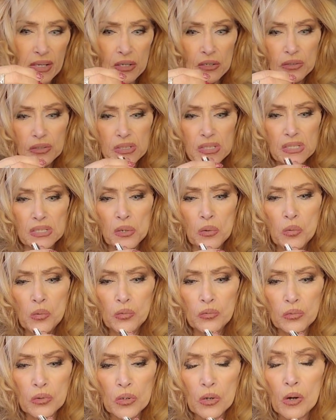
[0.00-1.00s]
Hurts the
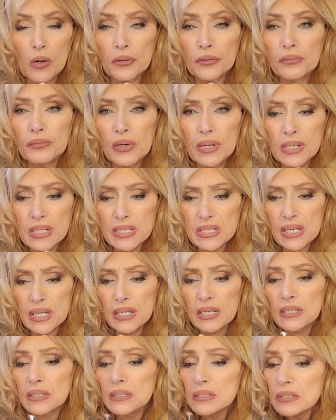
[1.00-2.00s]
old arthritis
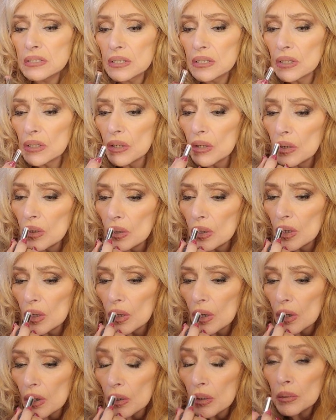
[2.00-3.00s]
hand.
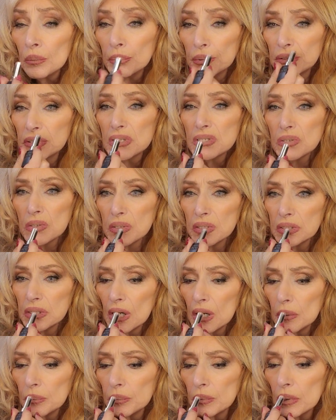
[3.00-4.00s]
I'm gonna put this on the
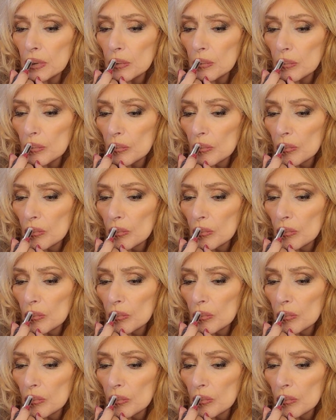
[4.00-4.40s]
top lip.